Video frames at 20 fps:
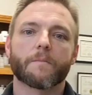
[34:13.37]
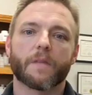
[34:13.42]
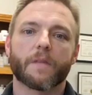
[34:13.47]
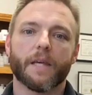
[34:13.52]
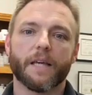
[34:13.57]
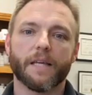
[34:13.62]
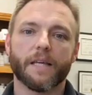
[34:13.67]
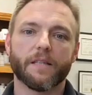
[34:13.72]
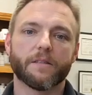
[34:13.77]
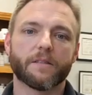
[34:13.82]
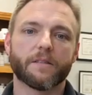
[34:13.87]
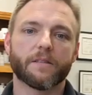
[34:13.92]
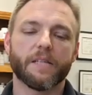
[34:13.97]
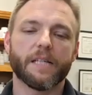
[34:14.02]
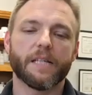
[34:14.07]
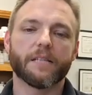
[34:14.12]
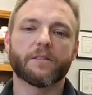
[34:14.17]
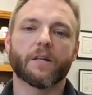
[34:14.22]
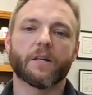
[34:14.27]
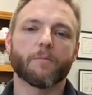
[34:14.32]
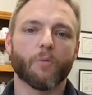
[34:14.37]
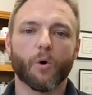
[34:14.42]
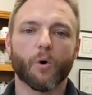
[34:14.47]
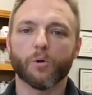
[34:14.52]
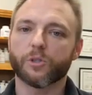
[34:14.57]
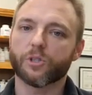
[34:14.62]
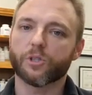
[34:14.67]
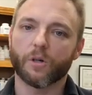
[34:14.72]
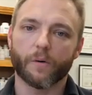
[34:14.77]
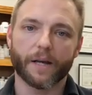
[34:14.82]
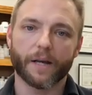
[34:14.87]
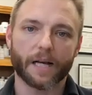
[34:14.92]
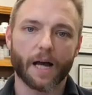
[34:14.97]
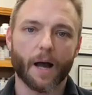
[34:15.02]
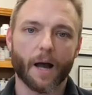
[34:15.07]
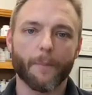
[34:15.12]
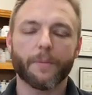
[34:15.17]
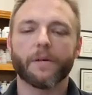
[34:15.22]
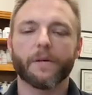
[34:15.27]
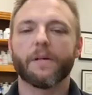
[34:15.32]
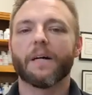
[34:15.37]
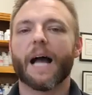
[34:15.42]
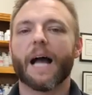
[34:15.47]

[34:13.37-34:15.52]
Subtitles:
is there mold showing up?